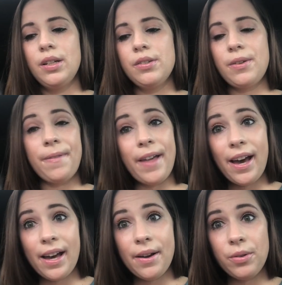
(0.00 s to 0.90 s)
so
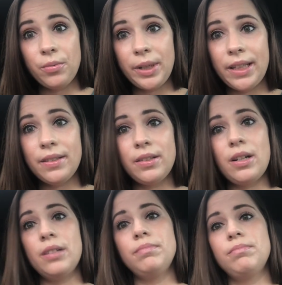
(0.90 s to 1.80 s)
that we can
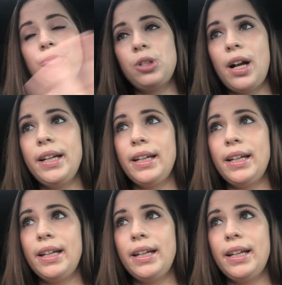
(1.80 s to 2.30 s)
start trying